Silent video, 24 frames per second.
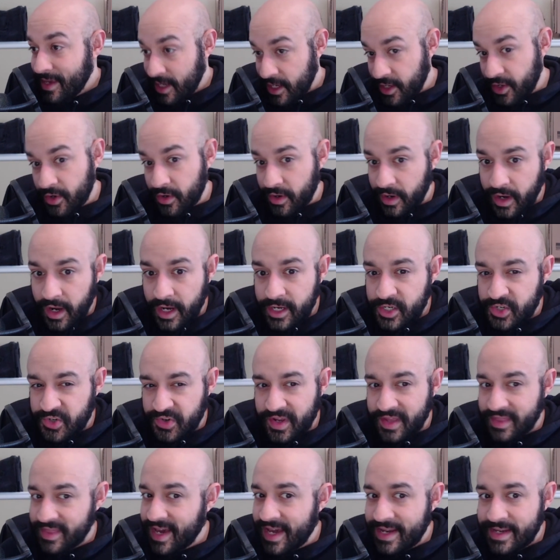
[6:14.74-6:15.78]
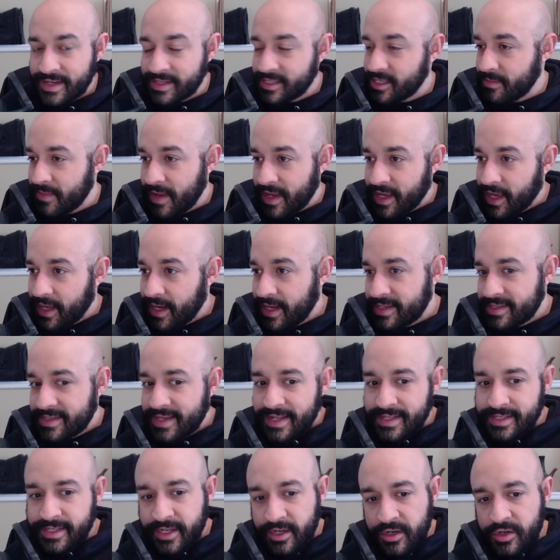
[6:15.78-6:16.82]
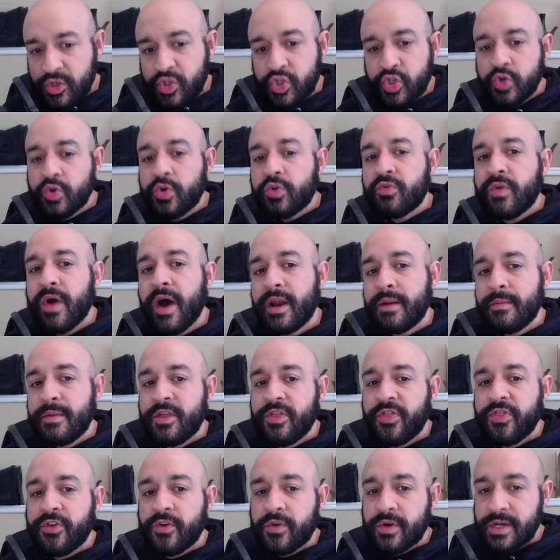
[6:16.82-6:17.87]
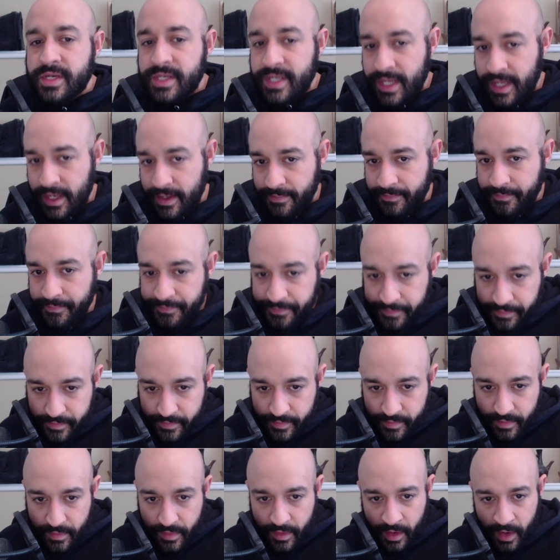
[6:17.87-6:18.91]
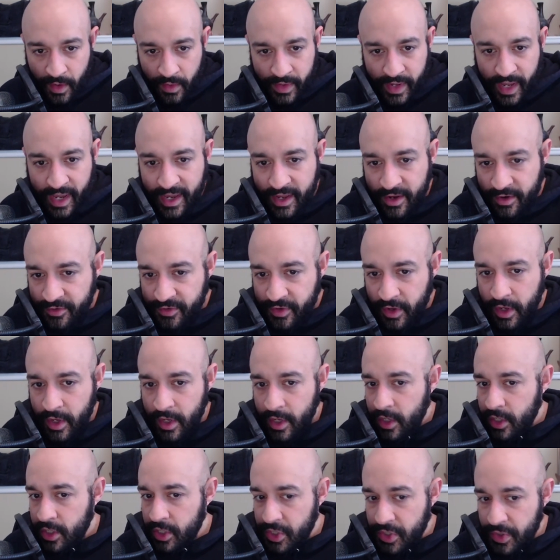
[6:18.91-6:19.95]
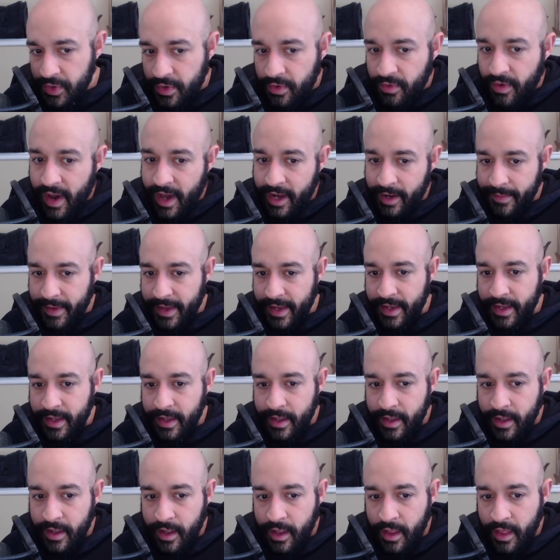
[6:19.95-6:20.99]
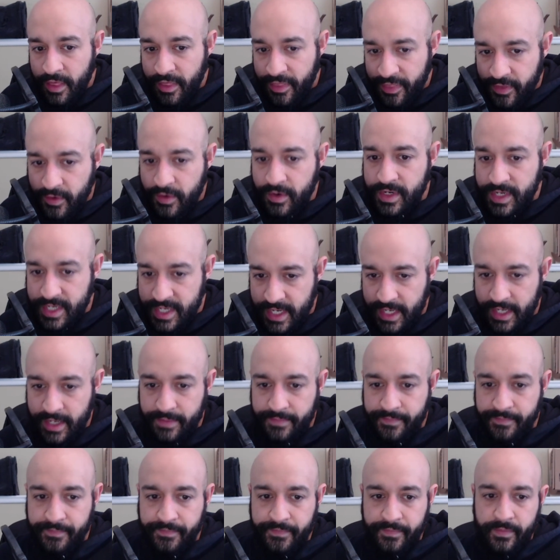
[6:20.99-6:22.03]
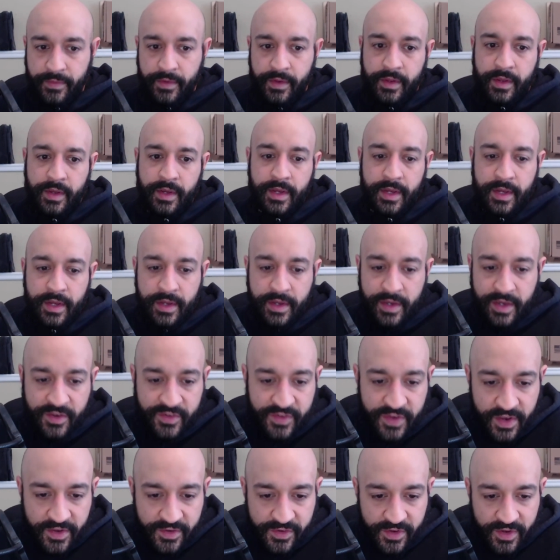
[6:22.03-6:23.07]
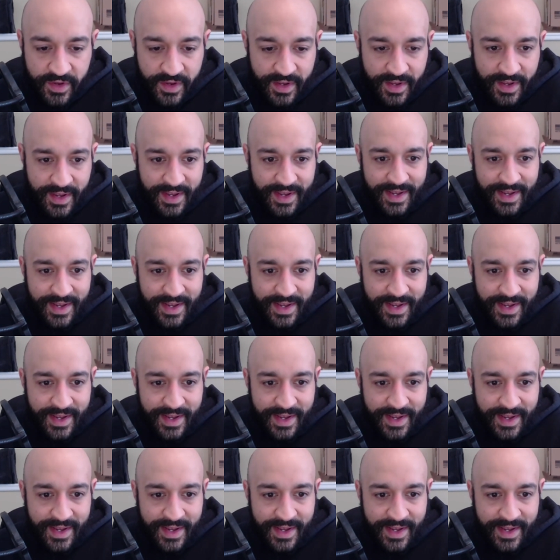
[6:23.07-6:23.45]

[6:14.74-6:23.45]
in your country. That doesn't make any sense. Here's Deuteronomy 13. Okay, here's Deuteronomy 13. He says,